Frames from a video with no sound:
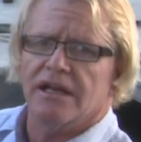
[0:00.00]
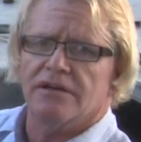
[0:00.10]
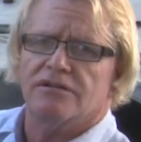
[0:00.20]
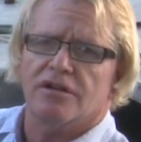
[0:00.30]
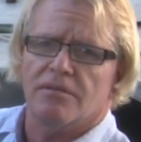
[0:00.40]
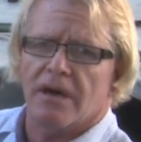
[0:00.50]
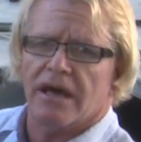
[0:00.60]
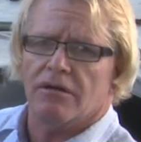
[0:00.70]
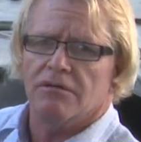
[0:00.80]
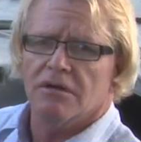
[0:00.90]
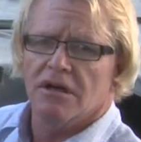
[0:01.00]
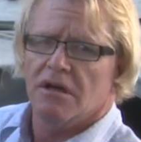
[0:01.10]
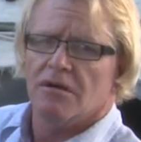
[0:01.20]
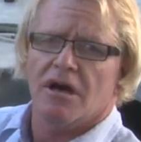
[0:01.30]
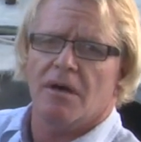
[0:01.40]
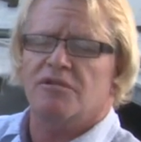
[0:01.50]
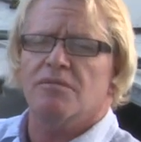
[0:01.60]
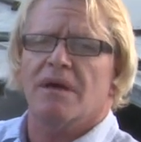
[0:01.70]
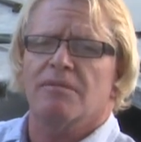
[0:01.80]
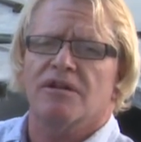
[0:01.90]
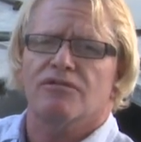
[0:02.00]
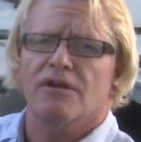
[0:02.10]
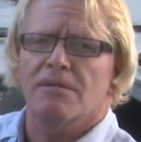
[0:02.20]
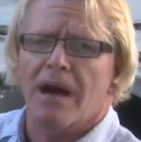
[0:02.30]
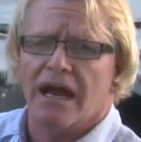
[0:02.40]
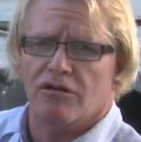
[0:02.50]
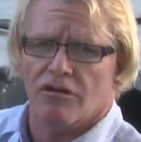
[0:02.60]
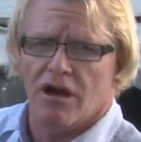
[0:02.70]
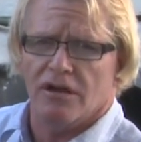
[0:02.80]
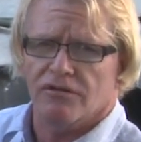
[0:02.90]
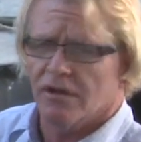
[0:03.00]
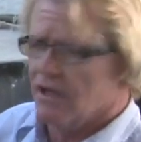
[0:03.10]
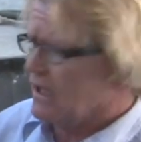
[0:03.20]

into the metal up to maybe 3 microns,